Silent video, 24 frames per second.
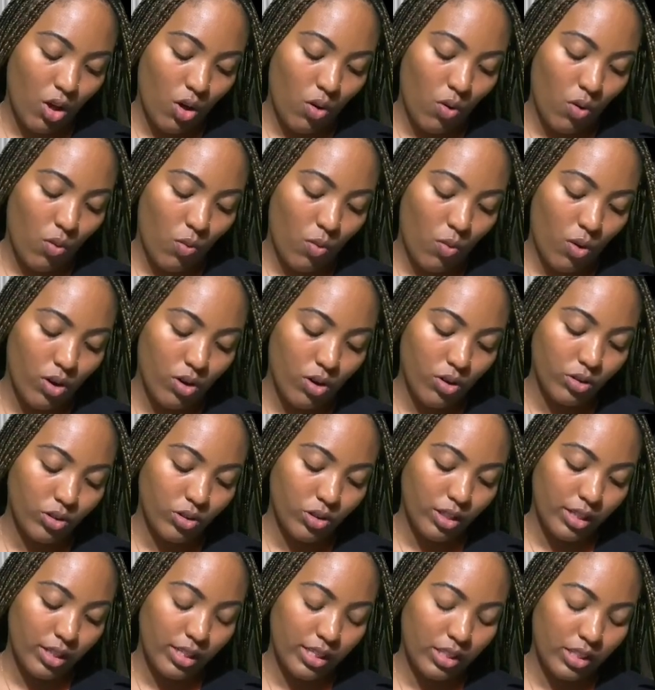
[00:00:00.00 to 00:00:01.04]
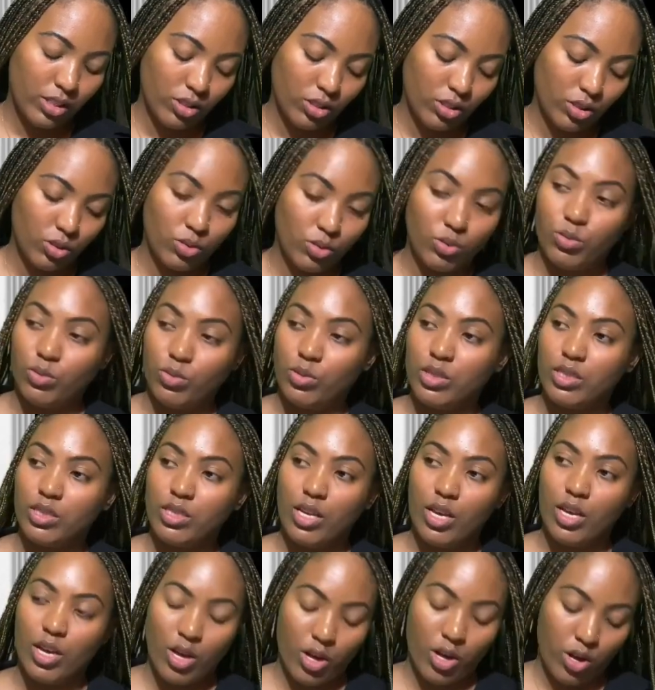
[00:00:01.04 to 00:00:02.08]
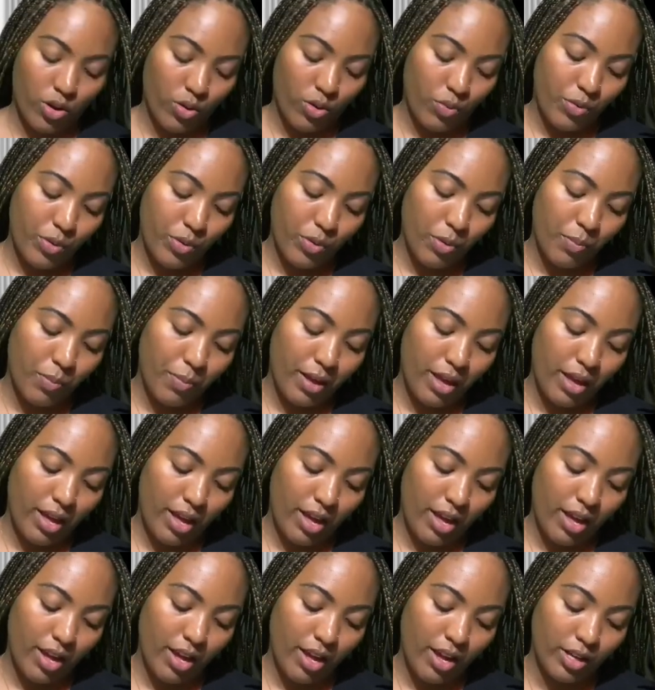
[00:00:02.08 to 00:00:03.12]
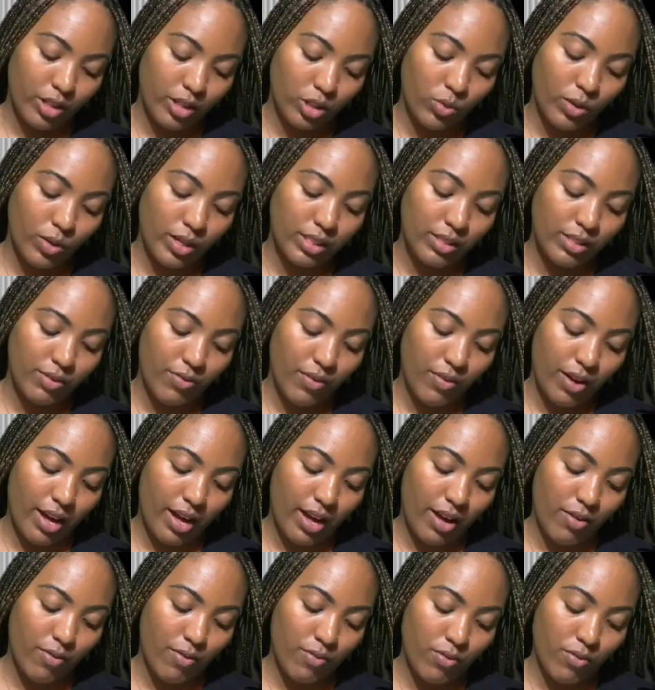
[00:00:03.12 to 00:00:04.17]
100 liters used, we will pay $25.